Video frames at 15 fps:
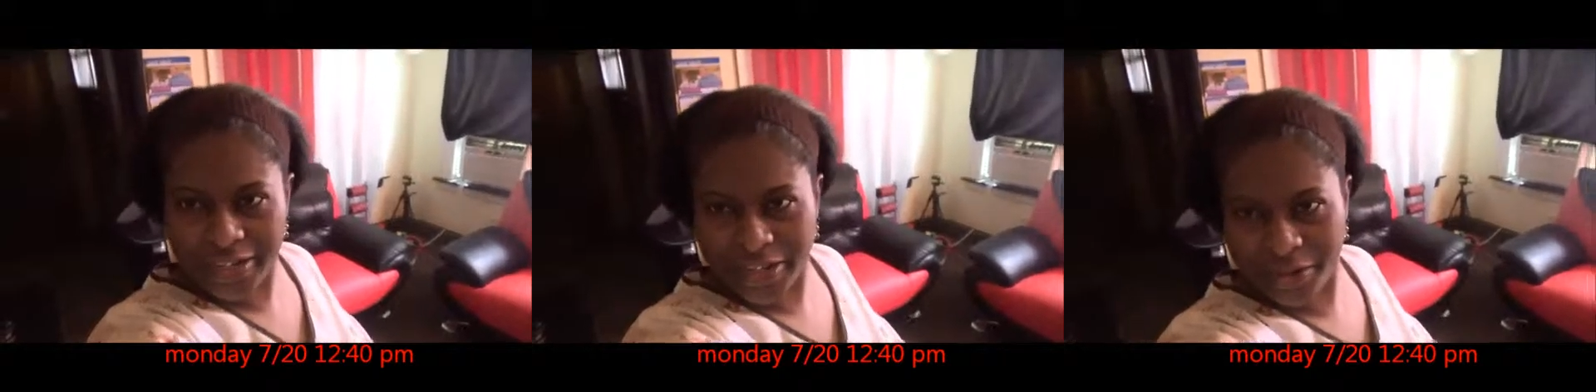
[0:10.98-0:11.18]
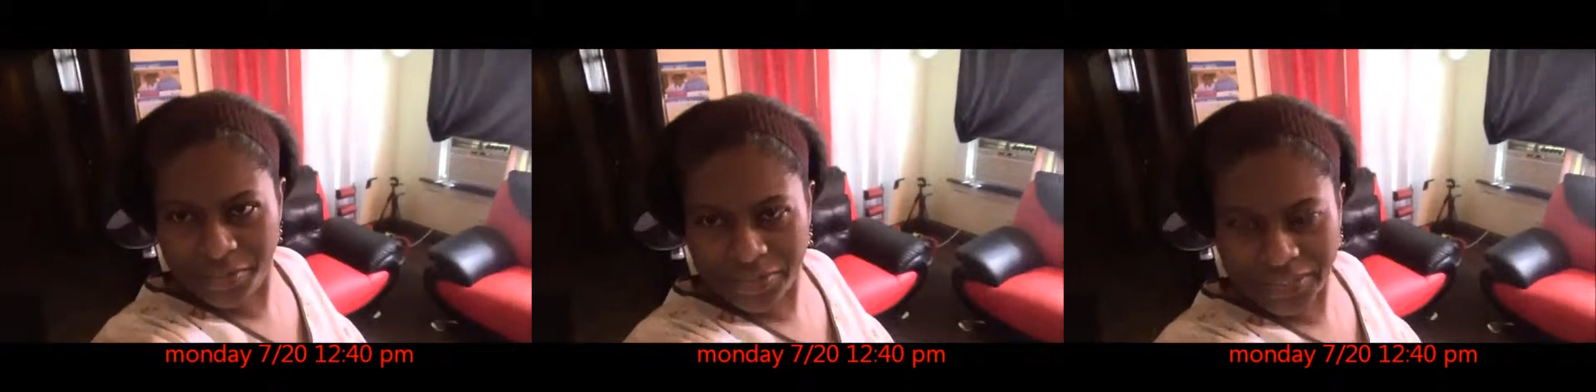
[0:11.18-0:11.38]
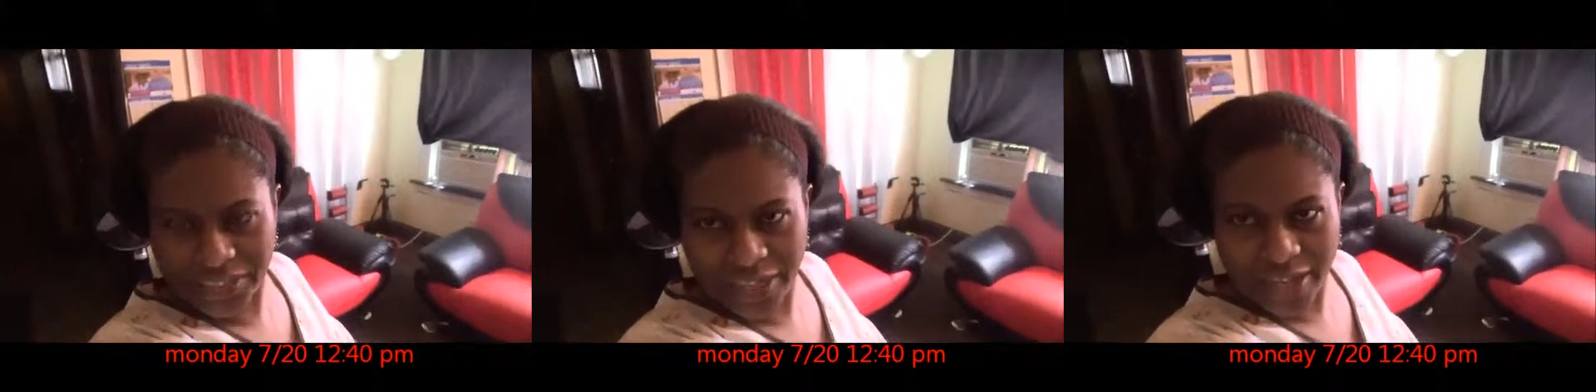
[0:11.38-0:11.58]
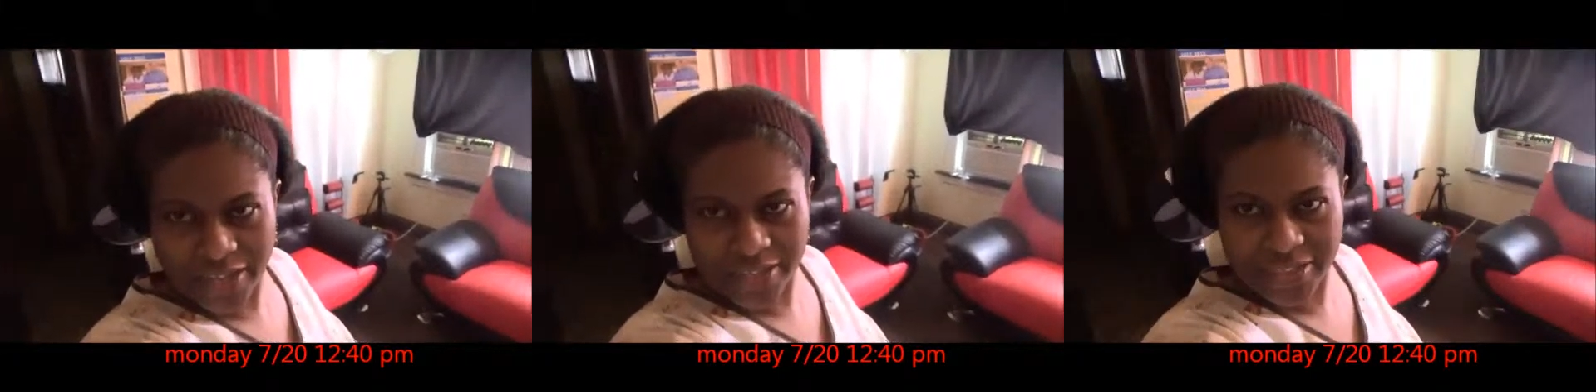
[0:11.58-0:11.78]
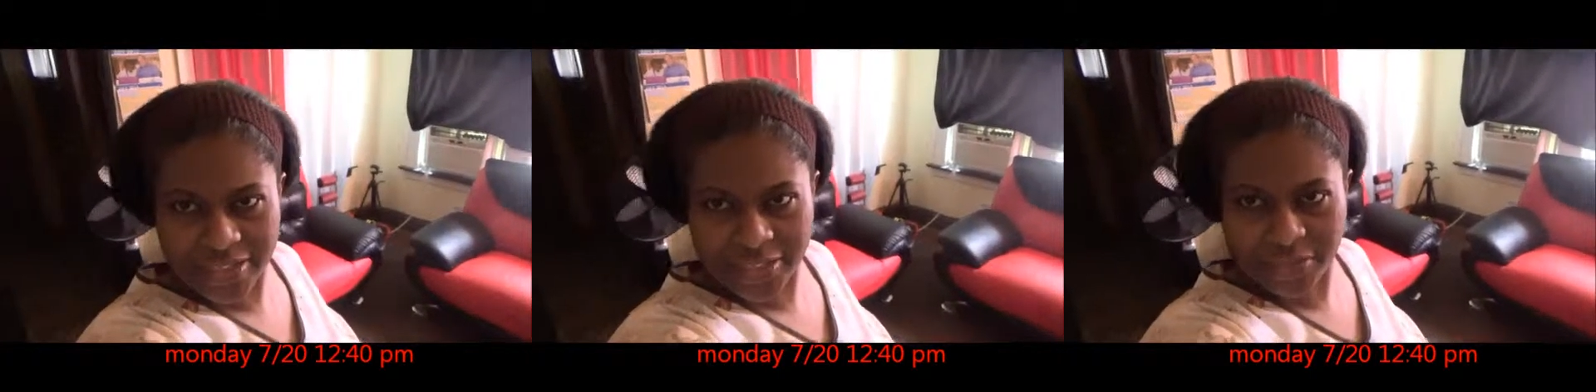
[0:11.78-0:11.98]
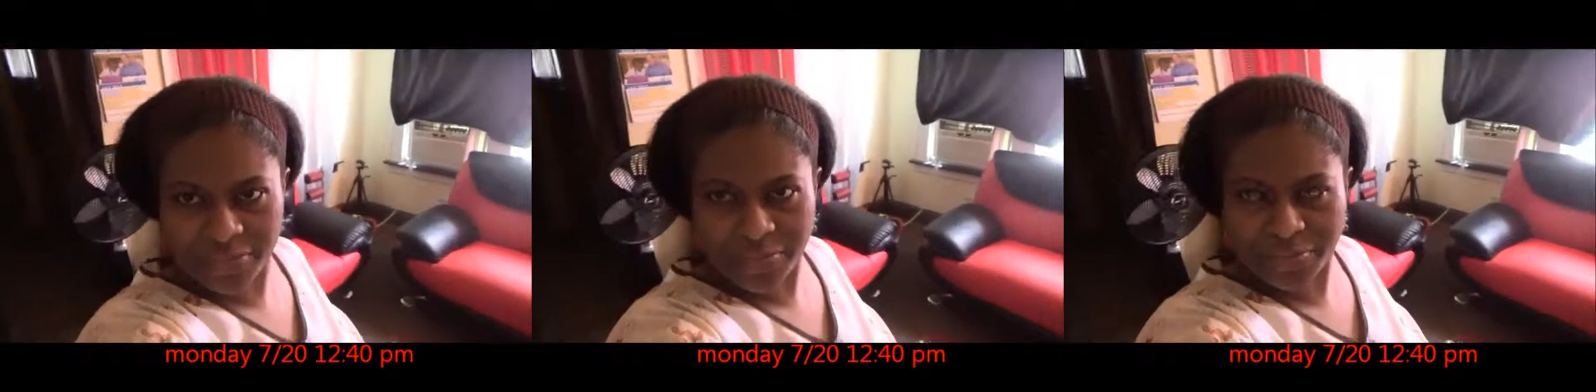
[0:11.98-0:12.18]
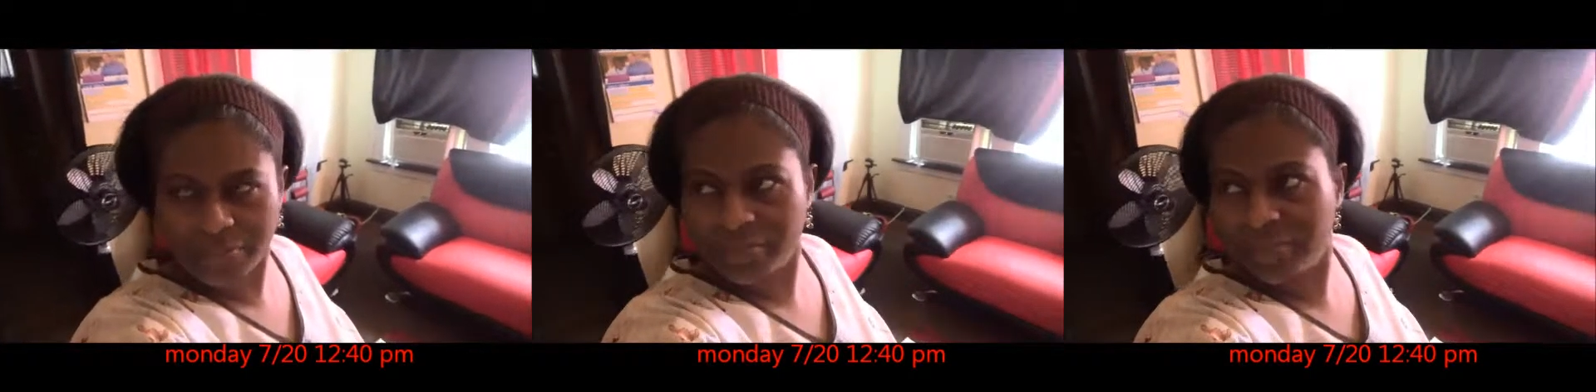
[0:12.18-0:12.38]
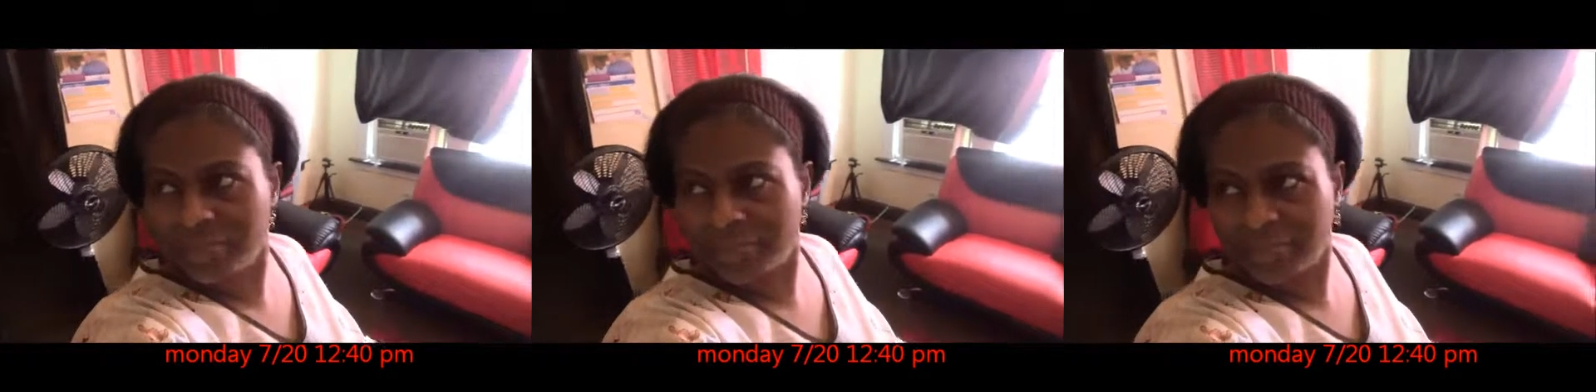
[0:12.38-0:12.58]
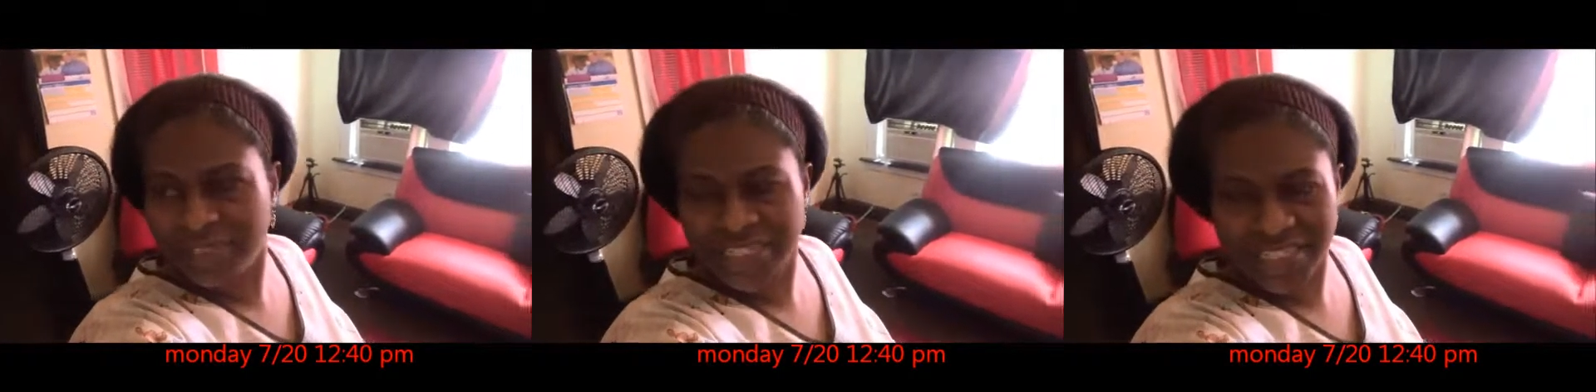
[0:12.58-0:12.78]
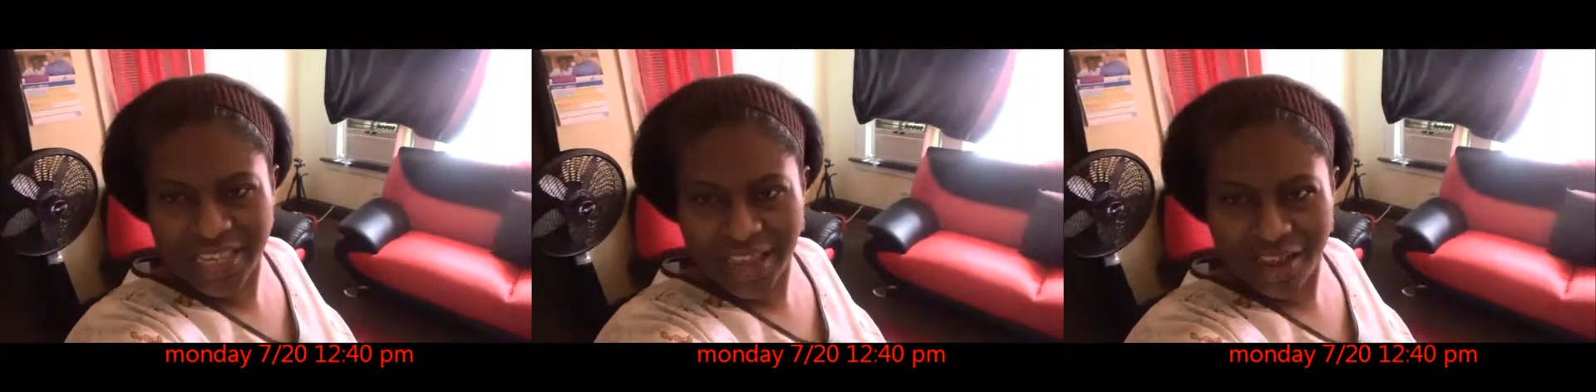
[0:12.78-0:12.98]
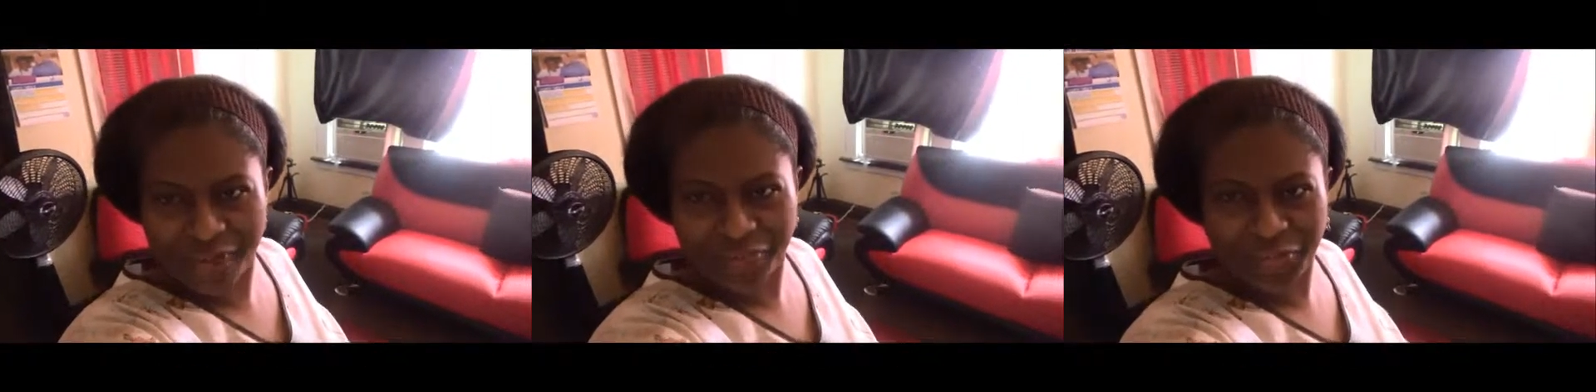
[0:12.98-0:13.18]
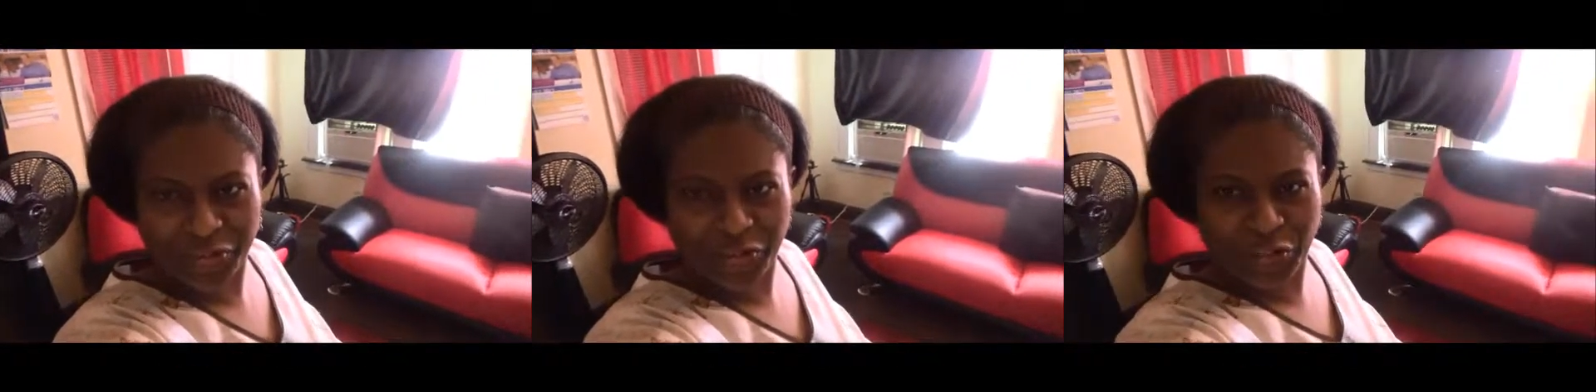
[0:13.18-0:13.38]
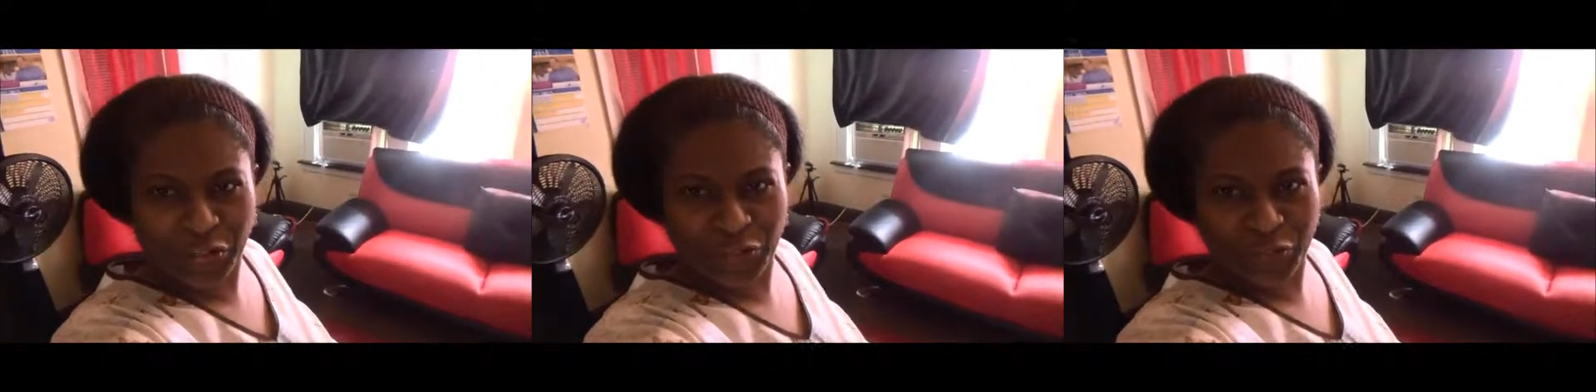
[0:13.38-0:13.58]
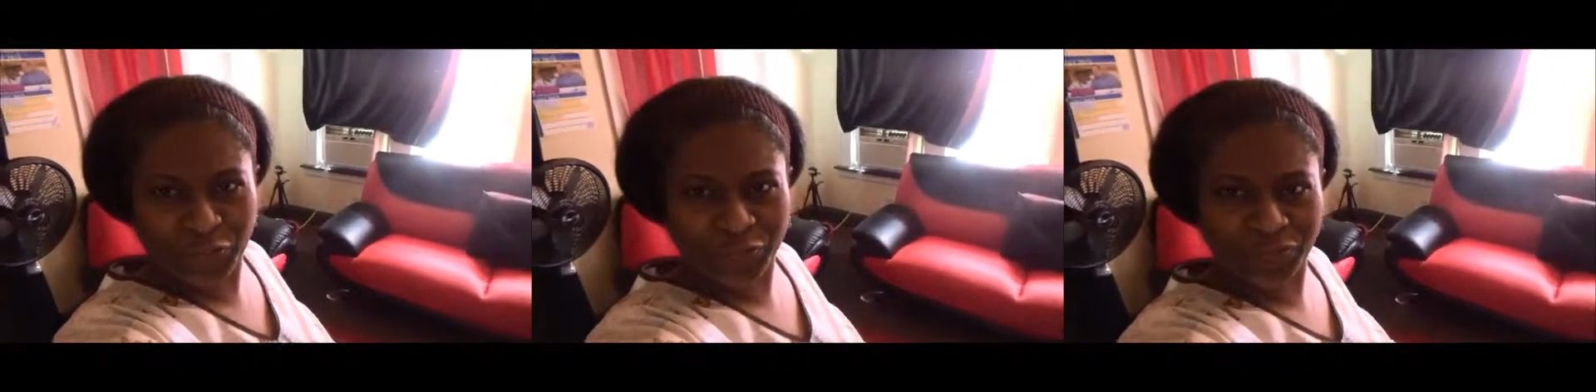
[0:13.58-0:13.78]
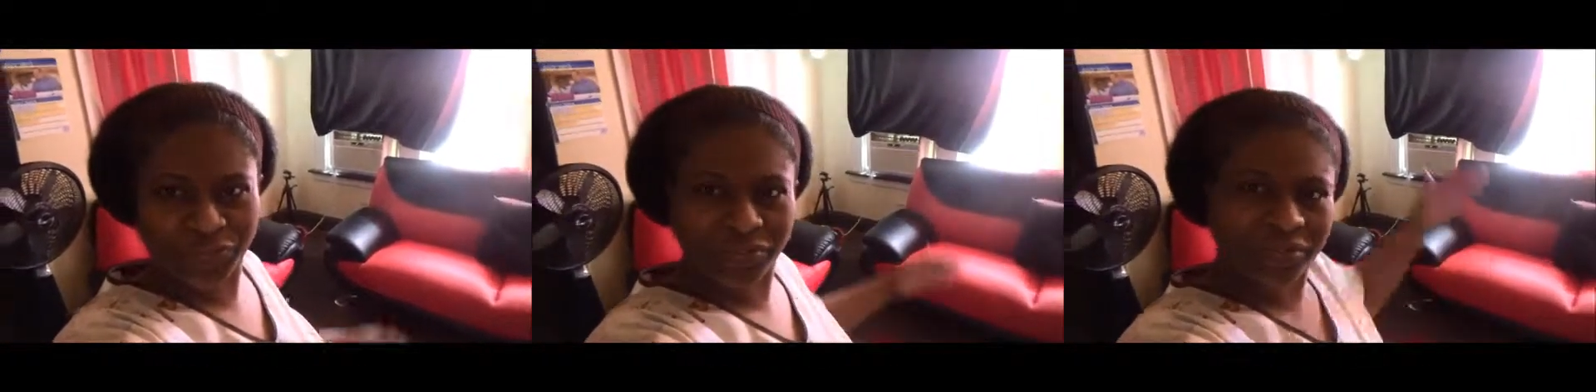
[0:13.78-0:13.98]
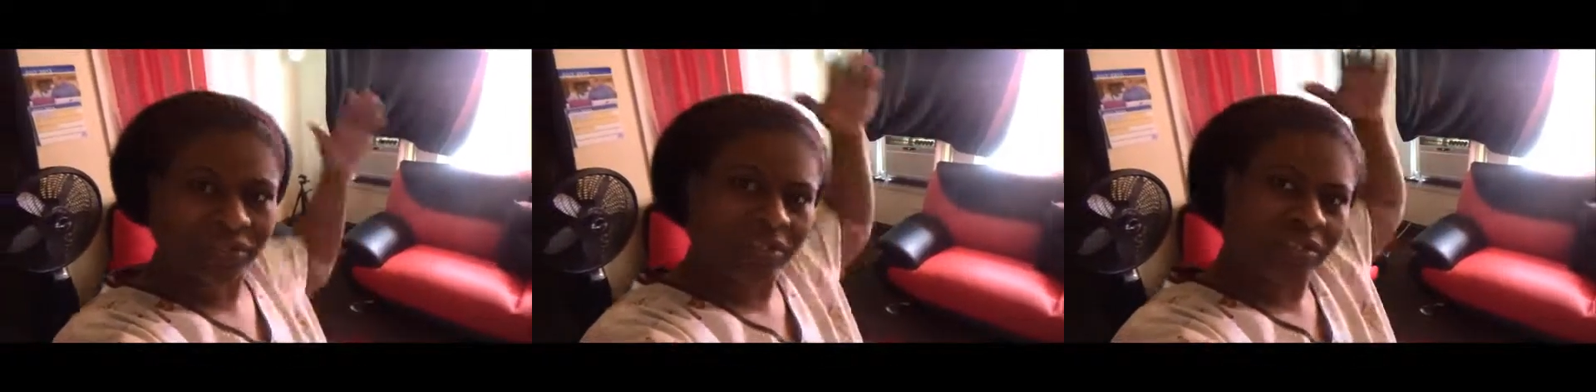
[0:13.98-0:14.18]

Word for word: in with y'all this this afternoon.